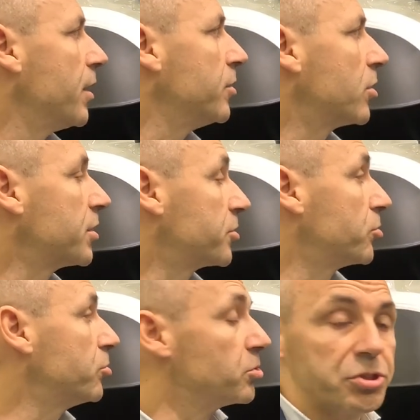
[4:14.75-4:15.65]
In order
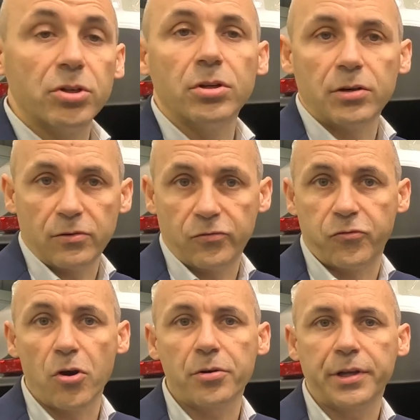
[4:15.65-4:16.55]
to do so,
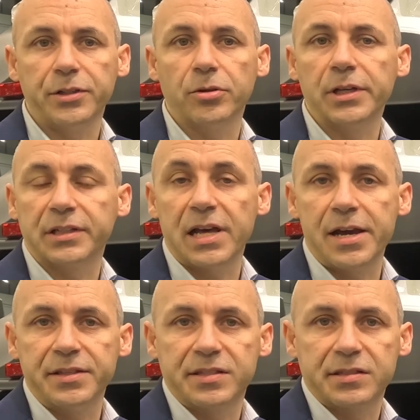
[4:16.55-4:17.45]
four hydraulic
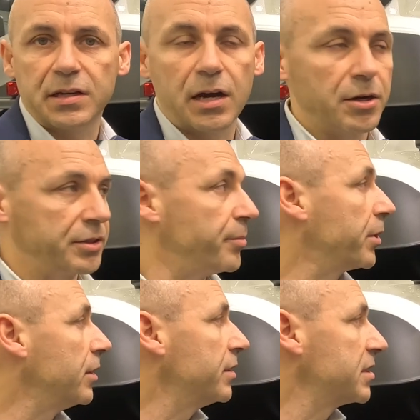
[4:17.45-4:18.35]
lines are
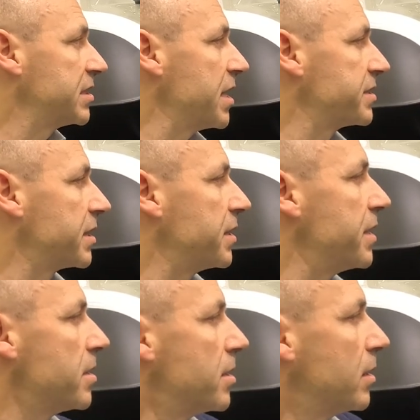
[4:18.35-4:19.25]
typically
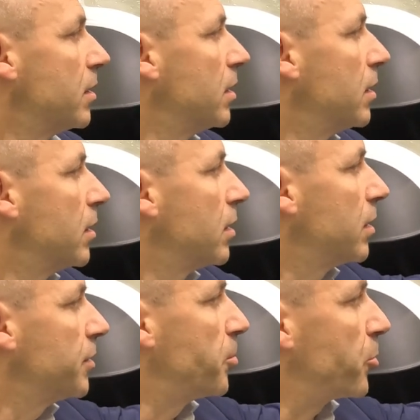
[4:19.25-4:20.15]
necessary.
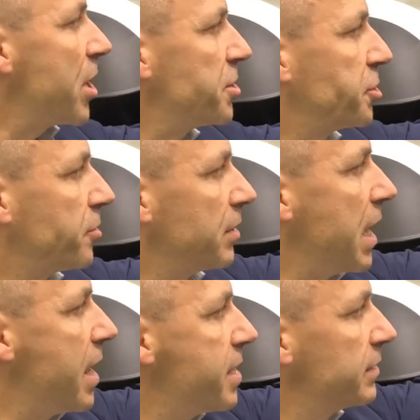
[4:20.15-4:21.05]
The pressure
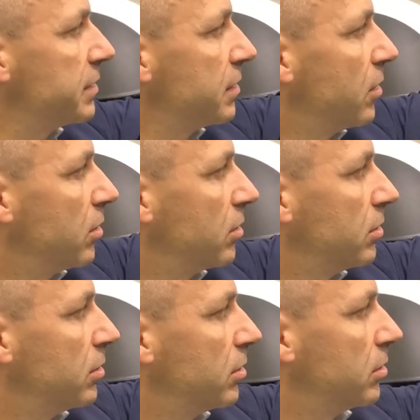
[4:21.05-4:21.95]
line
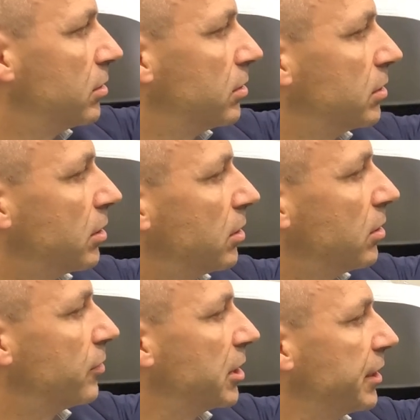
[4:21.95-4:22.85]

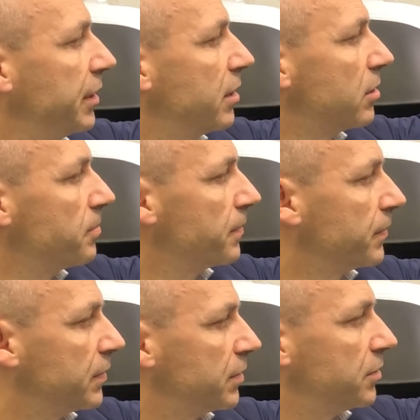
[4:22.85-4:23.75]
over here,
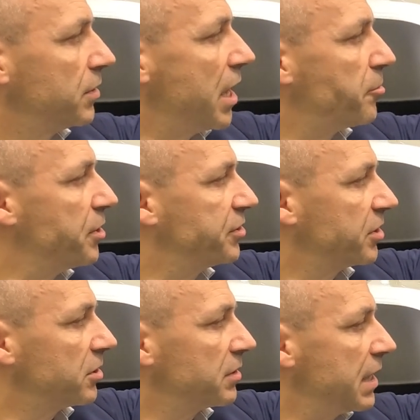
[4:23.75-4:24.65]
a
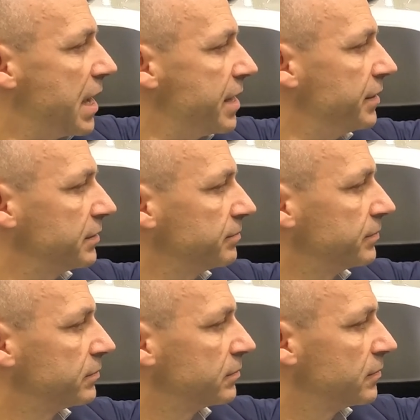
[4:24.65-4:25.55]
return line,
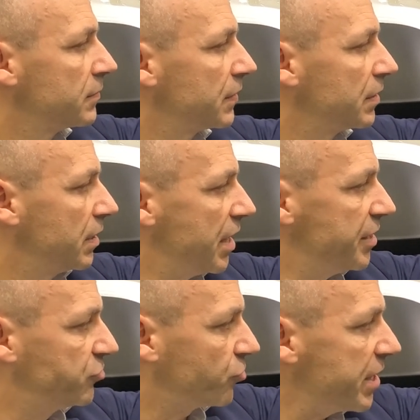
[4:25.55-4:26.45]

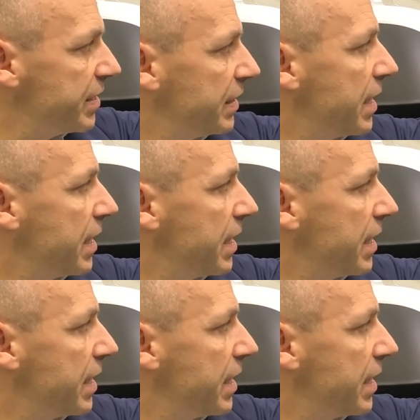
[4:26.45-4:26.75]
a drain